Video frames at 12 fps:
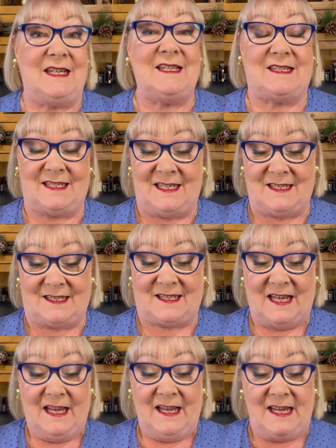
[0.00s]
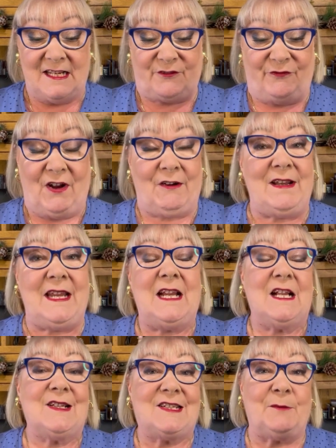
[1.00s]
it's very
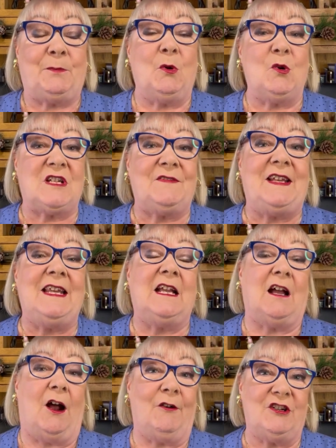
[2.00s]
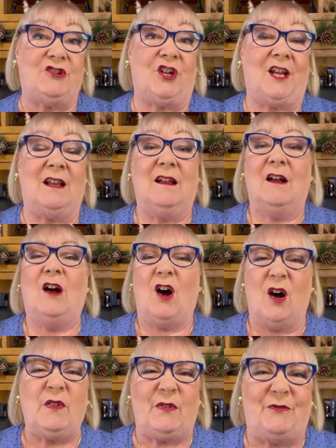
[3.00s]
supportive and encouraging
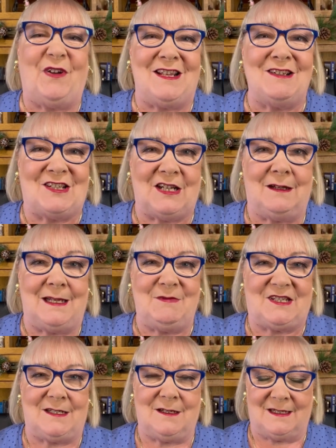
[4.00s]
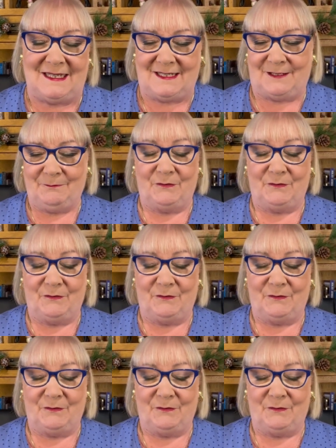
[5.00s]
of a fun time tonight,